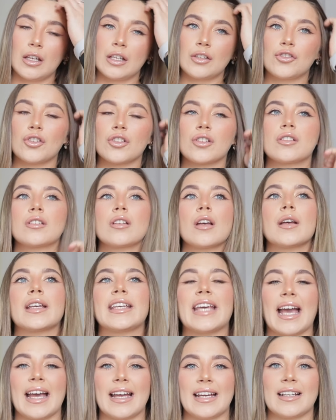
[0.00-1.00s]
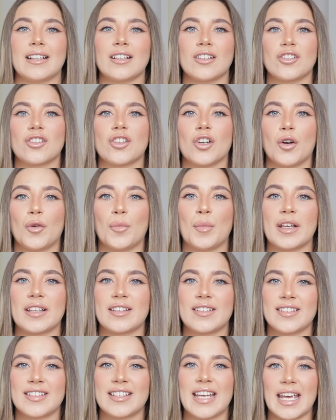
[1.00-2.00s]
just getting some
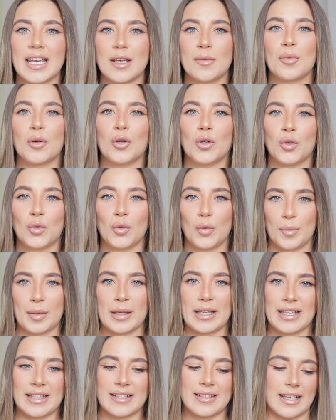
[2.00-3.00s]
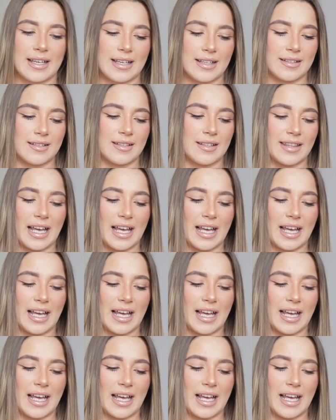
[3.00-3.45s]
staple pieces.